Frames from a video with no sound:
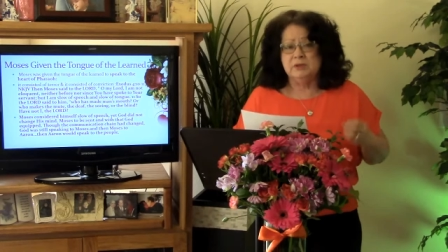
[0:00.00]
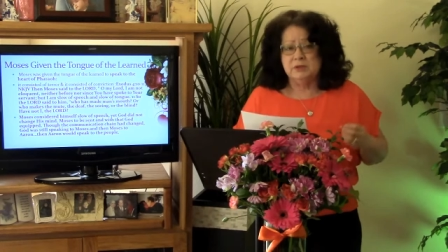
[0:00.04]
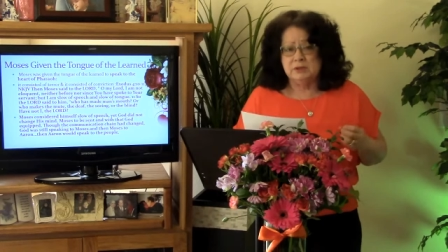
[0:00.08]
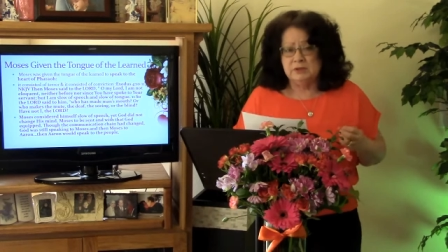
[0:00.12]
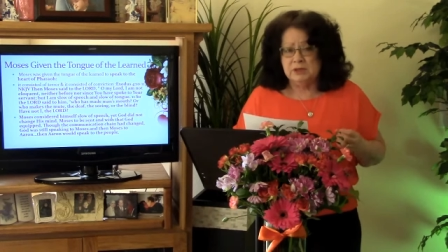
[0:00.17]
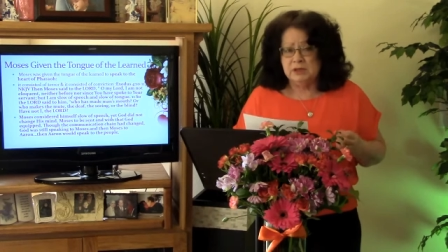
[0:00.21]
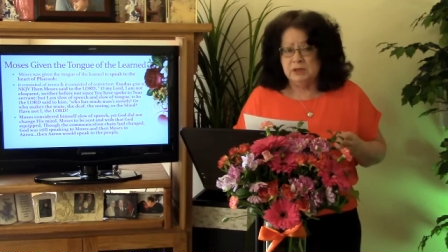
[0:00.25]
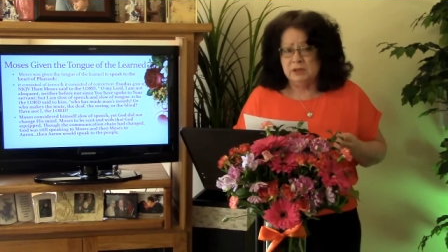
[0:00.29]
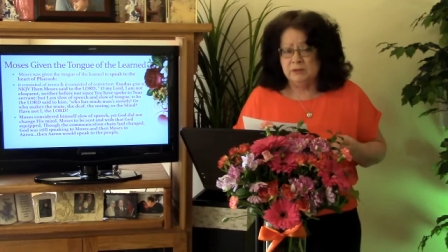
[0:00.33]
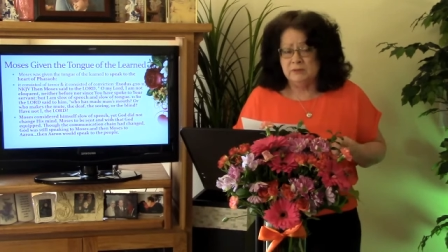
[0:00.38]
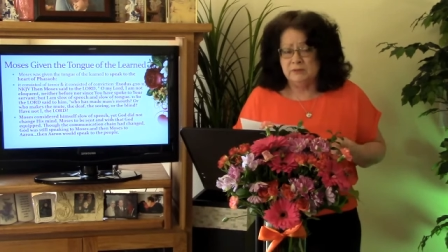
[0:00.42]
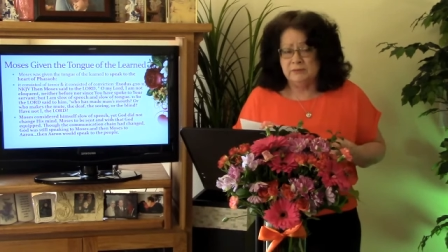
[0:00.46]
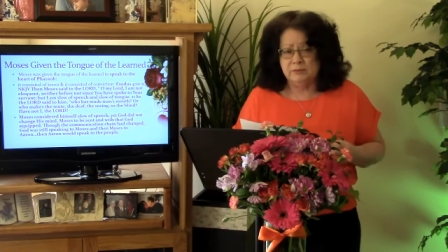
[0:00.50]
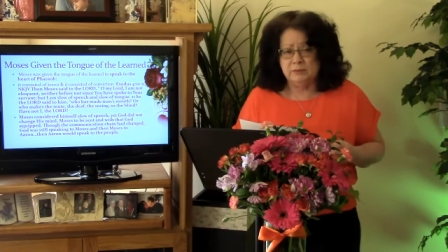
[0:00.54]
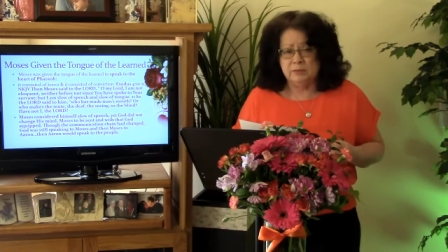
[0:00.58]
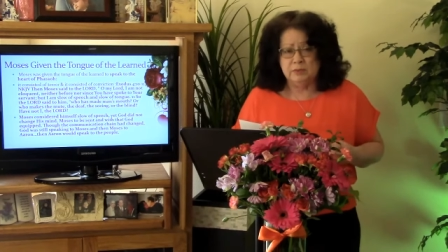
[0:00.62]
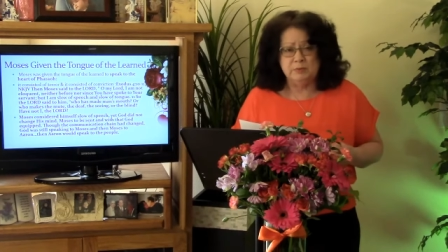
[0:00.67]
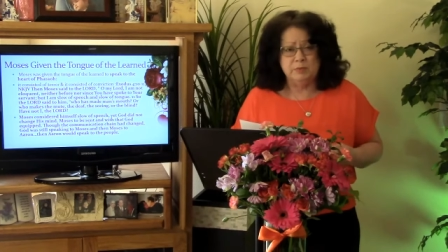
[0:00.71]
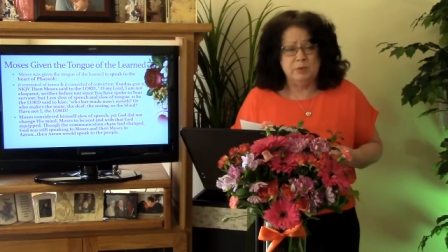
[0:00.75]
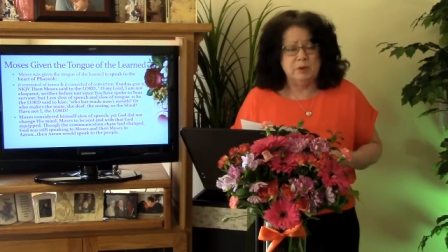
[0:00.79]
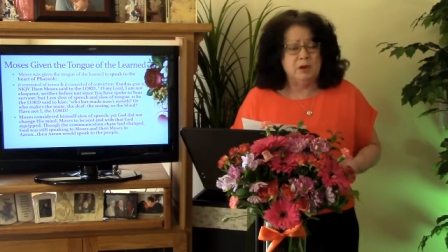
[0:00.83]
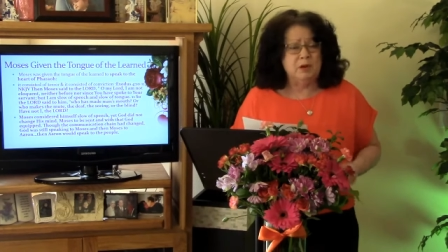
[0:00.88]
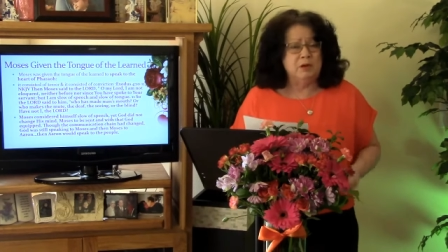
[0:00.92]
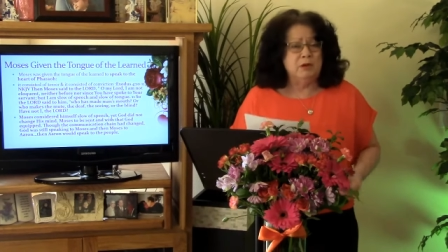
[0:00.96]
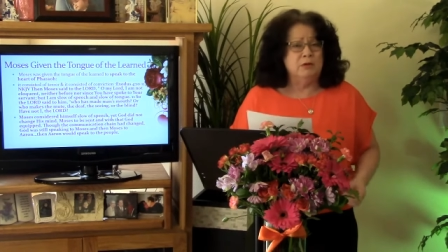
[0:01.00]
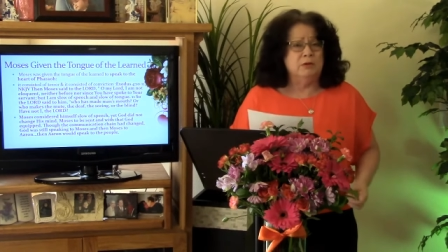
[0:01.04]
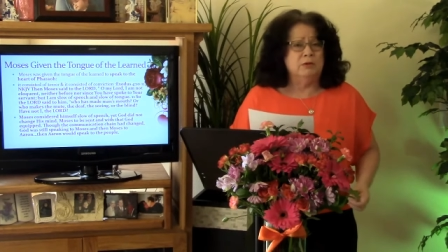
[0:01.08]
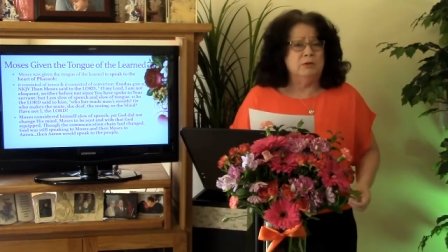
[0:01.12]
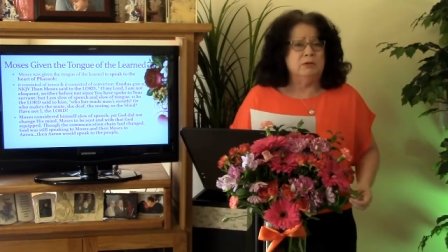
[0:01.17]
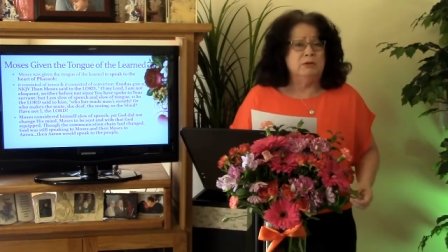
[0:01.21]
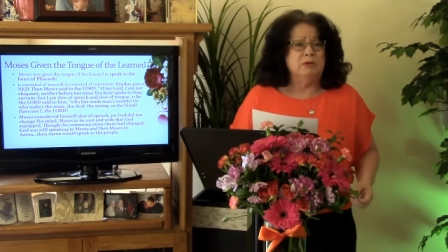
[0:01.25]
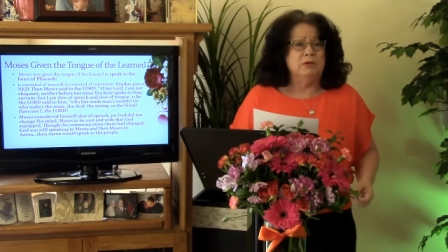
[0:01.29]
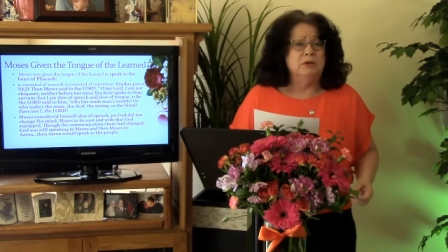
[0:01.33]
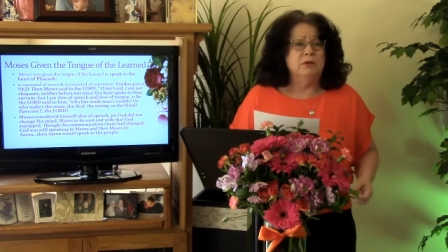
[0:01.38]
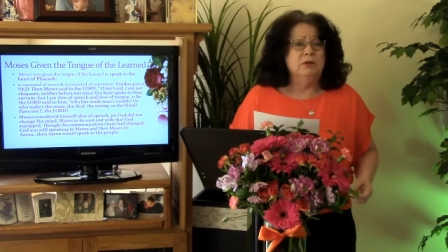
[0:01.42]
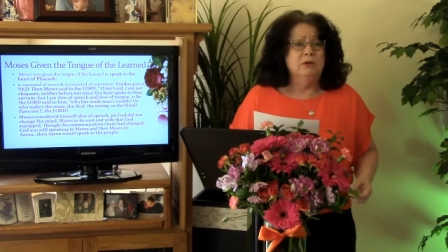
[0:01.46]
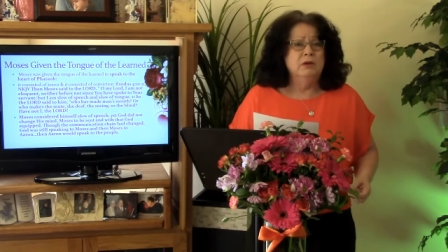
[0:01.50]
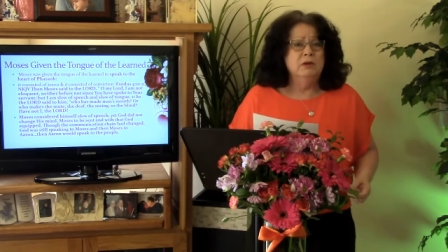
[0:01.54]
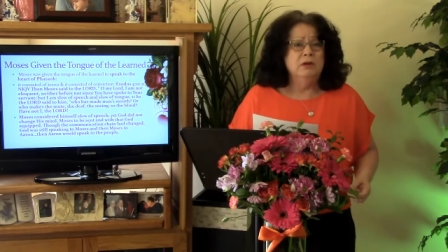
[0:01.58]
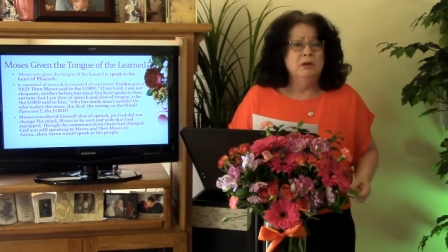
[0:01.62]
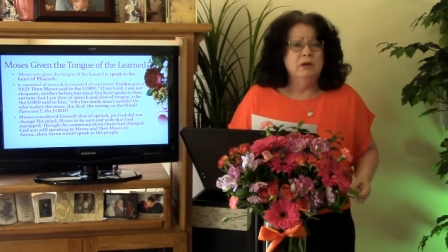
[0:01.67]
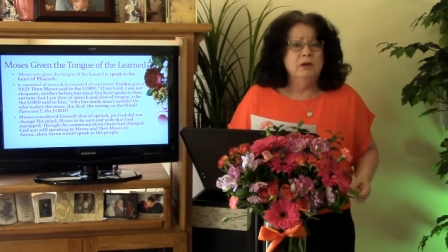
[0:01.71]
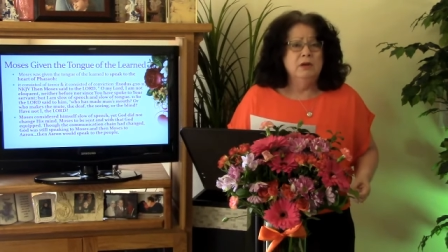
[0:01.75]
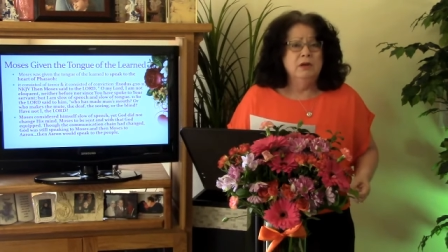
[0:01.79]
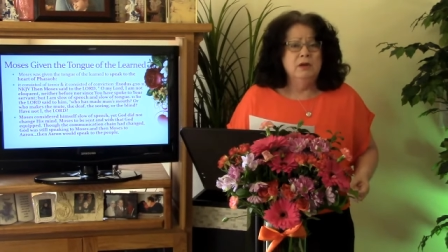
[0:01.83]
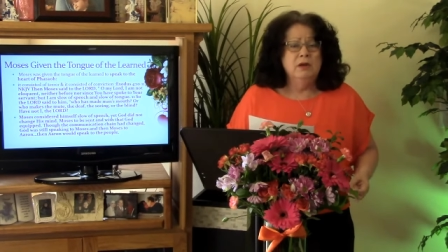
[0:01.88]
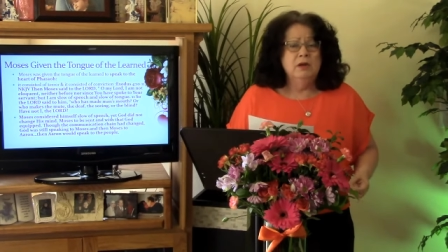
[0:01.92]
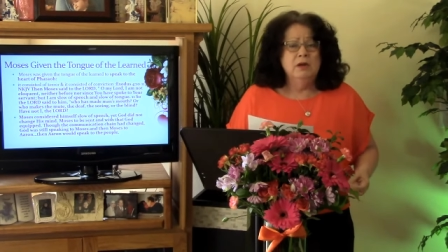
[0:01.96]
a 10-foot pole.
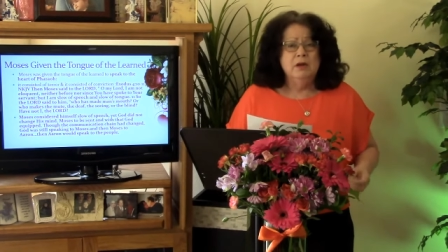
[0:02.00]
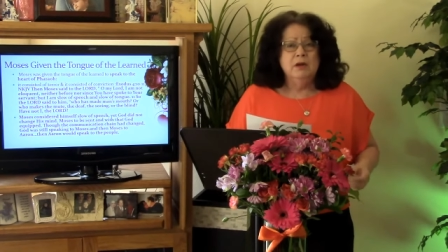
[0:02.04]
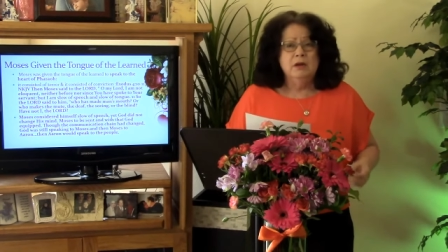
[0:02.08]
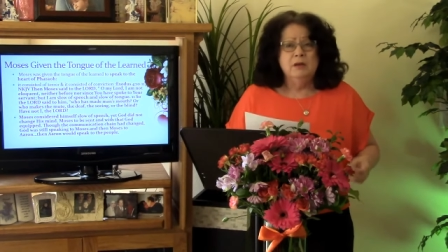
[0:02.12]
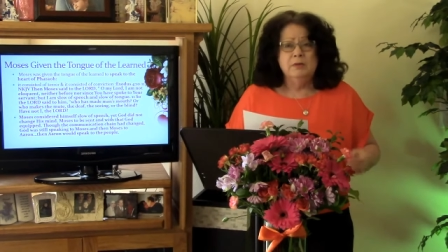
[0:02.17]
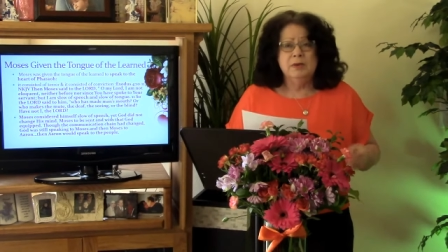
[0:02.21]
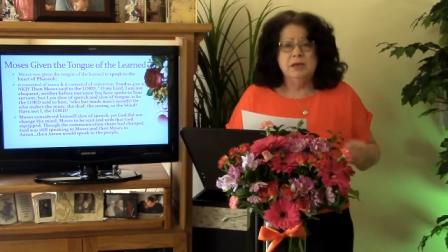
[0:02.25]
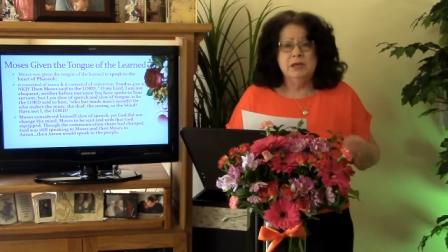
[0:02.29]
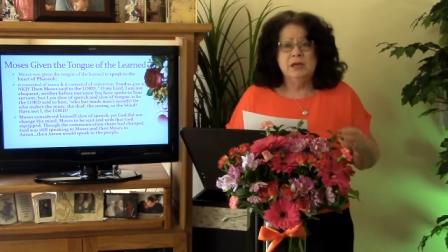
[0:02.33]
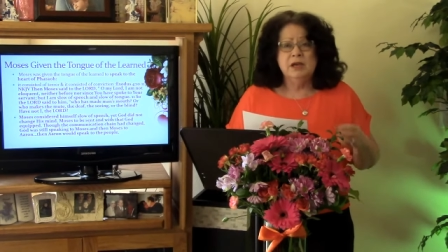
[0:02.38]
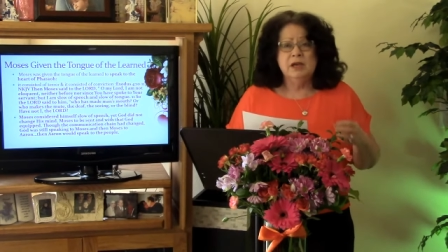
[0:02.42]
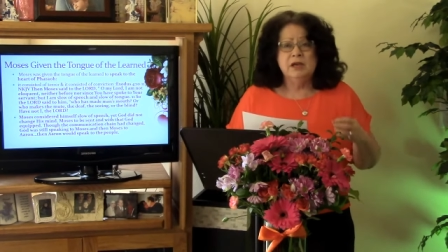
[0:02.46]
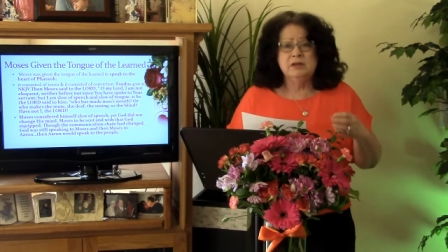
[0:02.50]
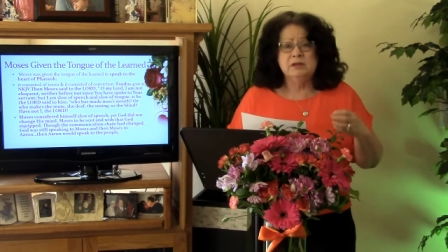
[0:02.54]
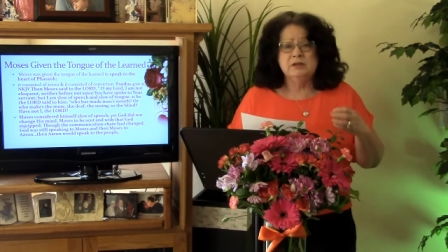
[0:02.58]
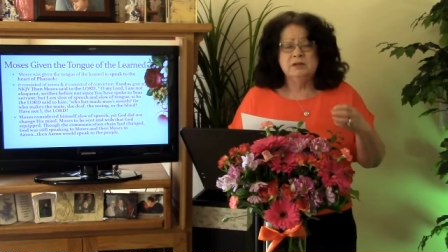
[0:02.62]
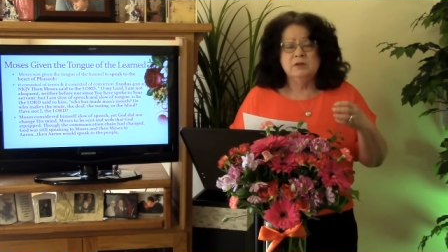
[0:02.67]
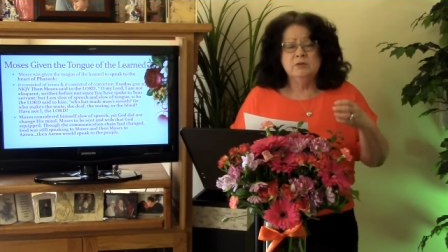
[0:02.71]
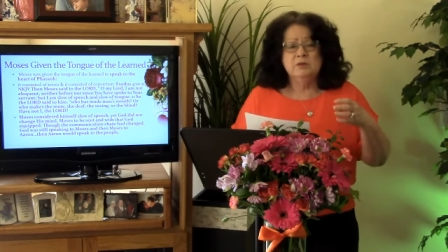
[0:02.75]
Because